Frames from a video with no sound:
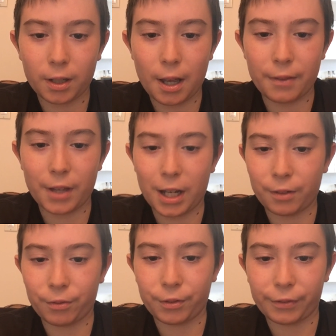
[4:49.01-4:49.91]
And
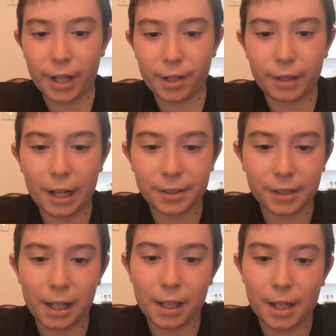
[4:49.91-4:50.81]
that that
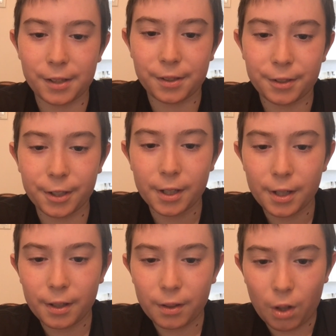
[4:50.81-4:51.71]
silenced
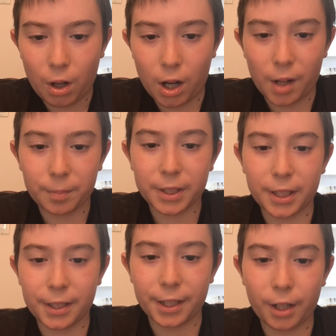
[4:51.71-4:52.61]
um,
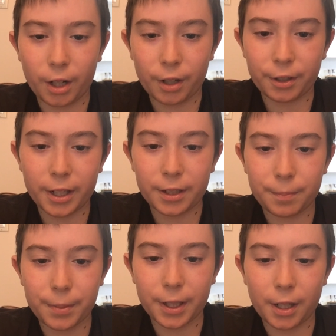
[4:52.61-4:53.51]
TD
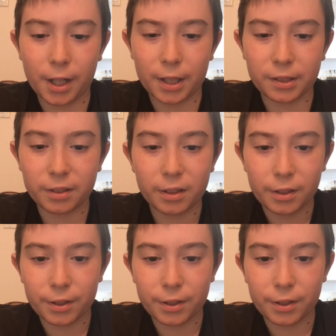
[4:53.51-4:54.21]
Garden because